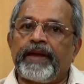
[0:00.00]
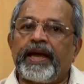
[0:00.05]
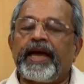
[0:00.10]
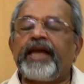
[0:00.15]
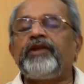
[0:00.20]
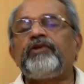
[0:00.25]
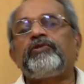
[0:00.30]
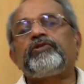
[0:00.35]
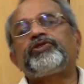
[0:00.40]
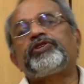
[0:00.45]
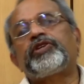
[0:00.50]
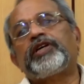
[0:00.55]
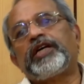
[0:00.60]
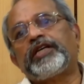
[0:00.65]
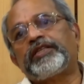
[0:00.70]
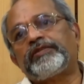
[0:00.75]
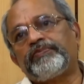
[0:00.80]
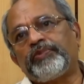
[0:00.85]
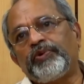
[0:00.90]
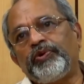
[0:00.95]
and also
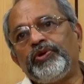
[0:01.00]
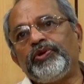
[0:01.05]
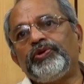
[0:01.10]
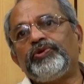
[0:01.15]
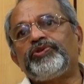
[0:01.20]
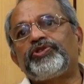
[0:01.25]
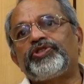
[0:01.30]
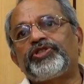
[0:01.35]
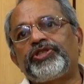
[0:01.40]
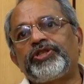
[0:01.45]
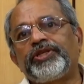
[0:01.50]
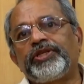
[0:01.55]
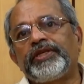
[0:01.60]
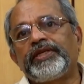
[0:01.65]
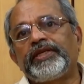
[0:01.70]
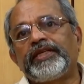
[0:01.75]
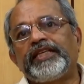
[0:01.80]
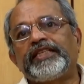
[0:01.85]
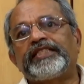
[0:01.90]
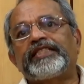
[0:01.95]
has produced
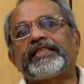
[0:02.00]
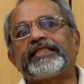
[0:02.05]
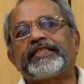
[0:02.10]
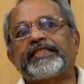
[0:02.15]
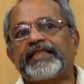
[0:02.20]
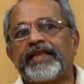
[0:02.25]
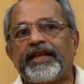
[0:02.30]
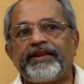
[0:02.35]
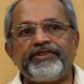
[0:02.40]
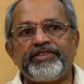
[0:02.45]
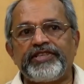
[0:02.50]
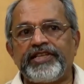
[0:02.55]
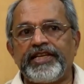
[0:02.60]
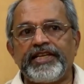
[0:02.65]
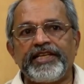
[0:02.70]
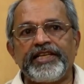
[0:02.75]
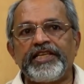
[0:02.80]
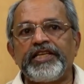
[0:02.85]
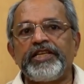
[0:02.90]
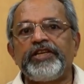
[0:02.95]
a
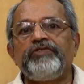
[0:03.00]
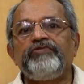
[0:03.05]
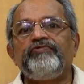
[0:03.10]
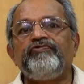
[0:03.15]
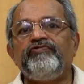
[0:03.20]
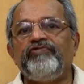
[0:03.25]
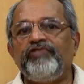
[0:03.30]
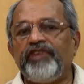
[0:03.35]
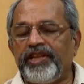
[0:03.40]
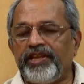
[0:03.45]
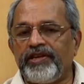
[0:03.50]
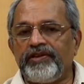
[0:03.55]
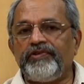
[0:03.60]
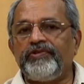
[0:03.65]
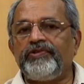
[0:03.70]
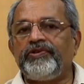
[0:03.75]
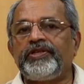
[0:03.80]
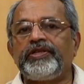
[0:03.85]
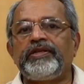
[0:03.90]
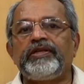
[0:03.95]
substantially very
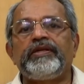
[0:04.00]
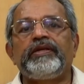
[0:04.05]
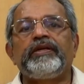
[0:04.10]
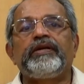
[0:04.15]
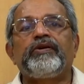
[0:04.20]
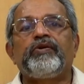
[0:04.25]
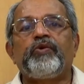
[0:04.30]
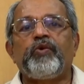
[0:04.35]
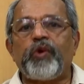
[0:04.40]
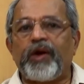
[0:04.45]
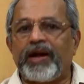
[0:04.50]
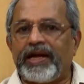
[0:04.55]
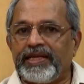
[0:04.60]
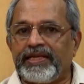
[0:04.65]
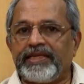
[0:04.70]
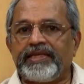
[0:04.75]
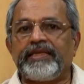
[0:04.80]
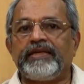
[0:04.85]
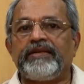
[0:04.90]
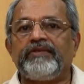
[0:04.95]
good
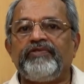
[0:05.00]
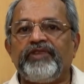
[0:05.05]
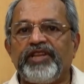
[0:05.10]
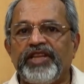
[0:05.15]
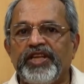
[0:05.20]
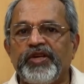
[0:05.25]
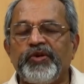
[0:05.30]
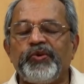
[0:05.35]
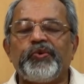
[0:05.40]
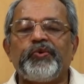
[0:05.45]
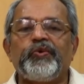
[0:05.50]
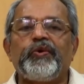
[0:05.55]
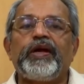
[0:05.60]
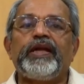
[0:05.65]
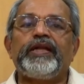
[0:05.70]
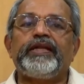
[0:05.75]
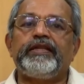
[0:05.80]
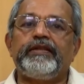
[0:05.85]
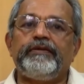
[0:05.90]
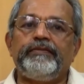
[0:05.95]
quality. Very good
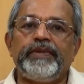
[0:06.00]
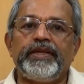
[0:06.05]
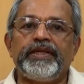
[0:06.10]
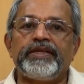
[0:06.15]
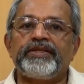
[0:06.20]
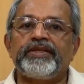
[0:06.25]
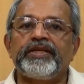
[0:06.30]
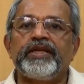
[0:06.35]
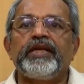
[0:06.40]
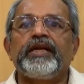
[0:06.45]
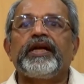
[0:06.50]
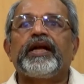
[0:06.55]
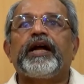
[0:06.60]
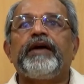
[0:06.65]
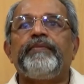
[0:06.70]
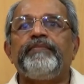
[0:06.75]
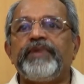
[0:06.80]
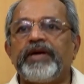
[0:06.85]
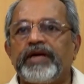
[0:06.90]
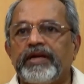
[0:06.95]
quality means
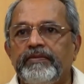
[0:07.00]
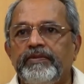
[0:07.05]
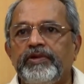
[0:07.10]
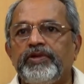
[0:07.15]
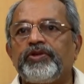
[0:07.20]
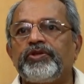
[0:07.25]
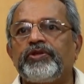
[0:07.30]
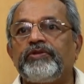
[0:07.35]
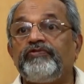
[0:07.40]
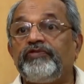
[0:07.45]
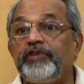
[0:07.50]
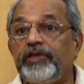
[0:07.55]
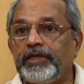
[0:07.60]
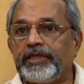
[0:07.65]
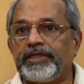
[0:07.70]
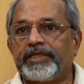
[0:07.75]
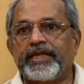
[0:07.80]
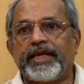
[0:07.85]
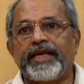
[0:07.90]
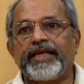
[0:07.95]
comparable to the
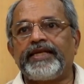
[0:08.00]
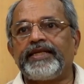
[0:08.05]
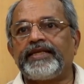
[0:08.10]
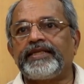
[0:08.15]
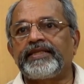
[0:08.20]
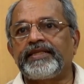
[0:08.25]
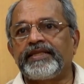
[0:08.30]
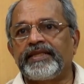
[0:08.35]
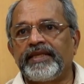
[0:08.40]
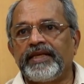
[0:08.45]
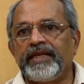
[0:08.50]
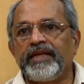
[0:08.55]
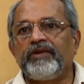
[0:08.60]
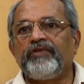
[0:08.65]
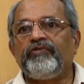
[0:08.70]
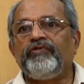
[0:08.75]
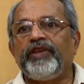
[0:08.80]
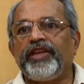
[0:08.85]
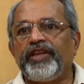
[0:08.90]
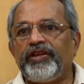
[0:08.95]
world standards,
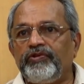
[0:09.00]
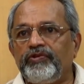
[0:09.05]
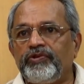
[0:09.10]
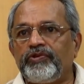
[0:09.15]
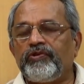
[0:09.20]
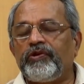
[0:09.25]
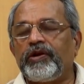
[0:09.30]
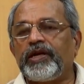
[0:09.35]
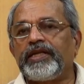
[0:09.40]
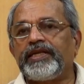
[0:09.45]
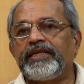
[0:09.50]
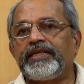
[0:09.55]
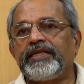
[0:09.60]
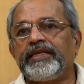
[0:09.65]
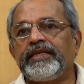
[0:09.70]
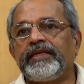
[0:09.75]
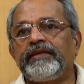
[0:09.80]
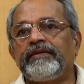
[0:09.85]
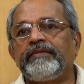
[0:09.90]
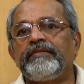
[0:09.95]
very good
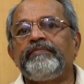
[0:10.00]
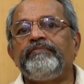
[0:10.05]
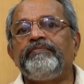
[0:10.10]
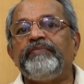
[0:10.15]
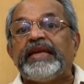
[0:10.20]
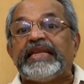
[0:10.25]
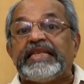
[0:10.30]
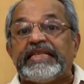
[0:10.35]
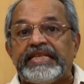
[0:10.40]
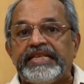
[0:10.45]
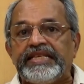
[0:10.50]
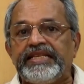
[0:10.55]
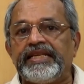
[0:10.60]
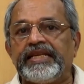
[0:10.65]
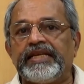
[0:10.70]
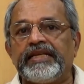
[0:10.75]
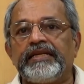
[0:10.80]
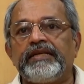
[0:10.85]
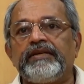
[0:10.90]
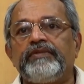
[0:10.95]
quality
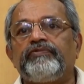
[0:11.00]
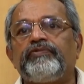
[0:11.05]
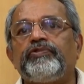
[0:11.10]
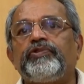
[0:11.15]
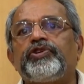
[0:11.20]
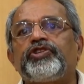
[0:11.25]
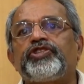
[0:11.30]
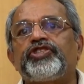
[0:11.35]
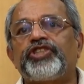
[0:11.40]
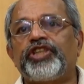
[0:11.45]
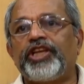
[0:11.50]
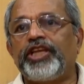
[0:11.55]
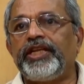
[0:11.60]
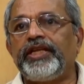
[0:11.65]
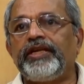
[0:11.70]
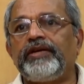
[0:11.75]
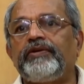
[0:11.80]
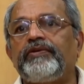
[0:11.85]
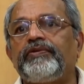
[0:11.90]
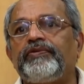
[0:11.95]
material for
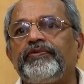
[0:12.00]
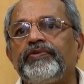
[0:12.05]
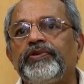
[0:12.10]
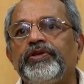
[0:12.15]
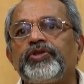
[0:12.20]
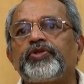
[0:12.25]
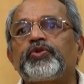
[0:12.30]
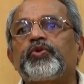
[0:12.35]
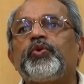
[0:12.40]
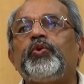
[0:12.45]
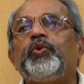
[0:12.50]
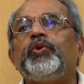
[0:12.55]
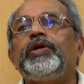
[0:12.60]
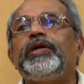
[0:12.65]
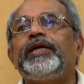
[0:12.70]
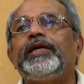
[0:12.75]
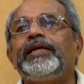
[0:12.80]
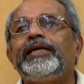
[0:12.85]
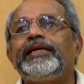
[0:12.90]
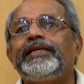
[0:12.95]
training of
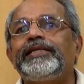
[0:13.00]
school